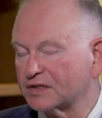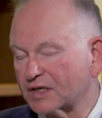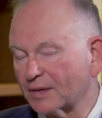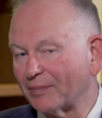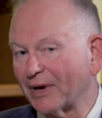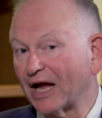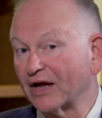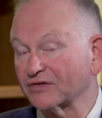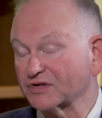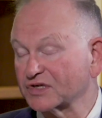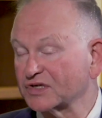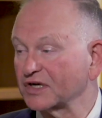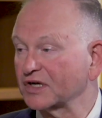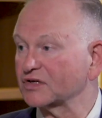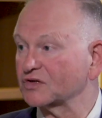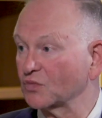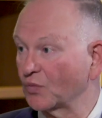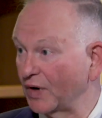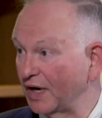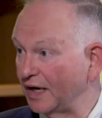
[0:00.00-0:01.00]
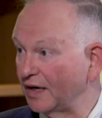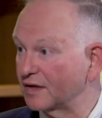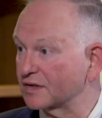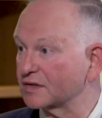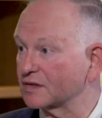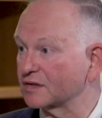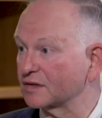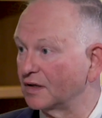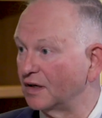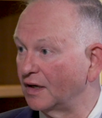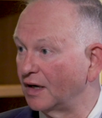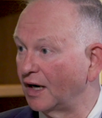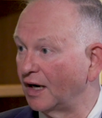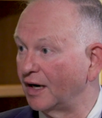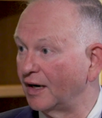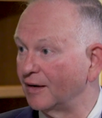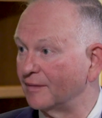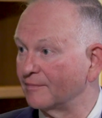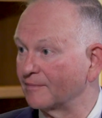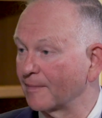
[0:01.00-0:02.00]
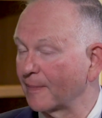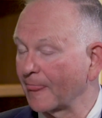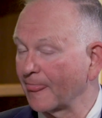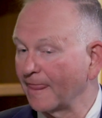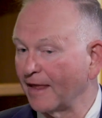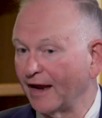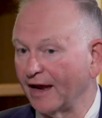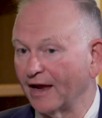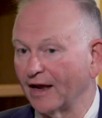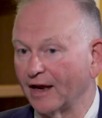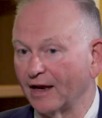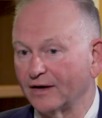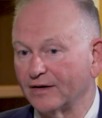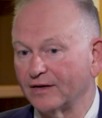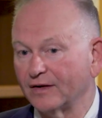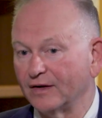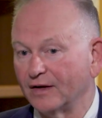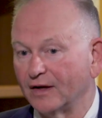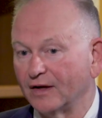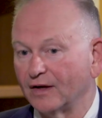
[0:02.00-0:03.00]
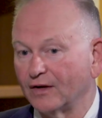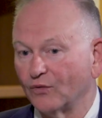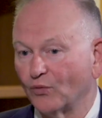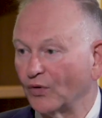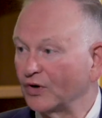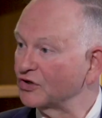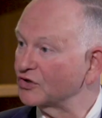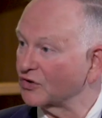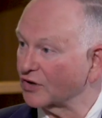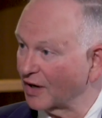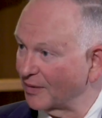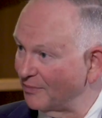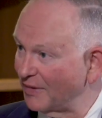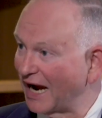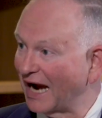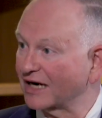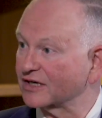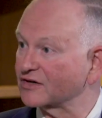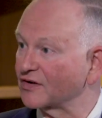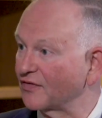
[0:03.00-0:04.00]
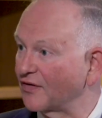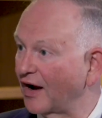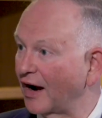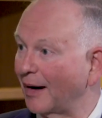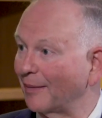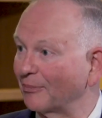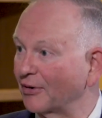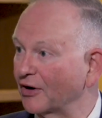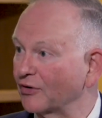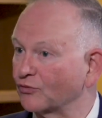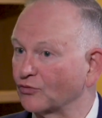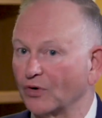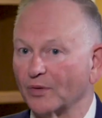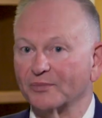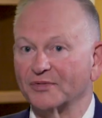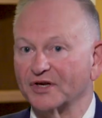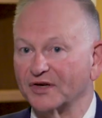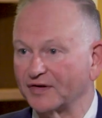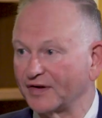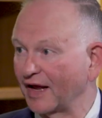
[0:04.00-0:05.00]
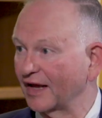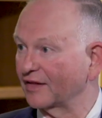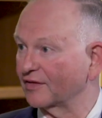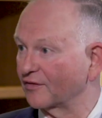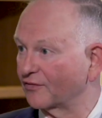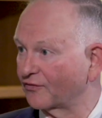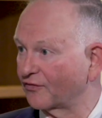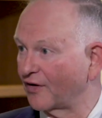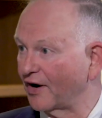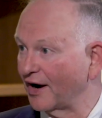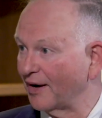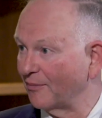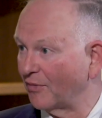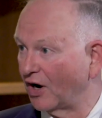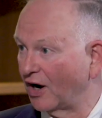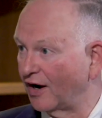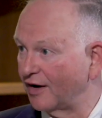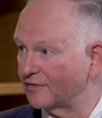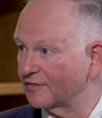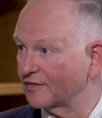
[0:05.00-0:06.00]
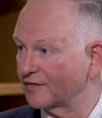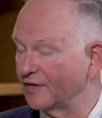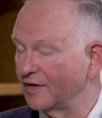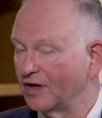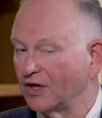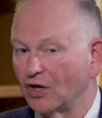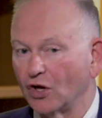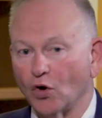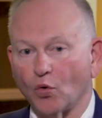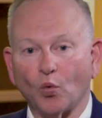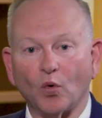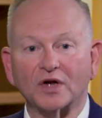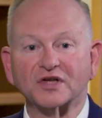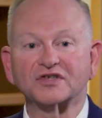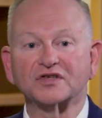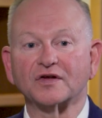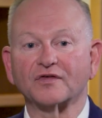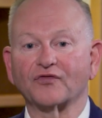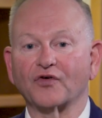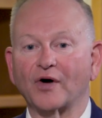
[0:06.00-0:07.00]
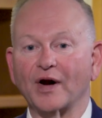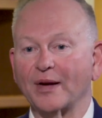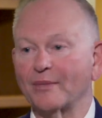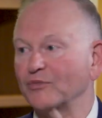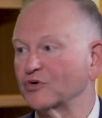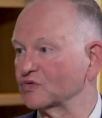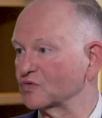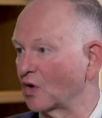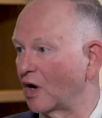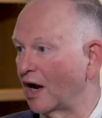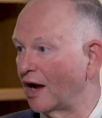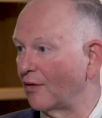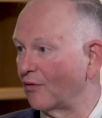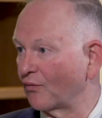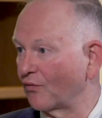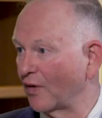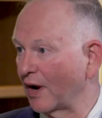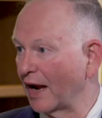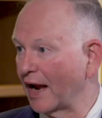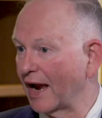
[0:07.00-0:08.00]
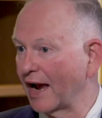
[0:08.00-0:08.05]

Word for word: It's about 6 weeks. And we took him back to the operating room to take the frame off. Once the frame was off, we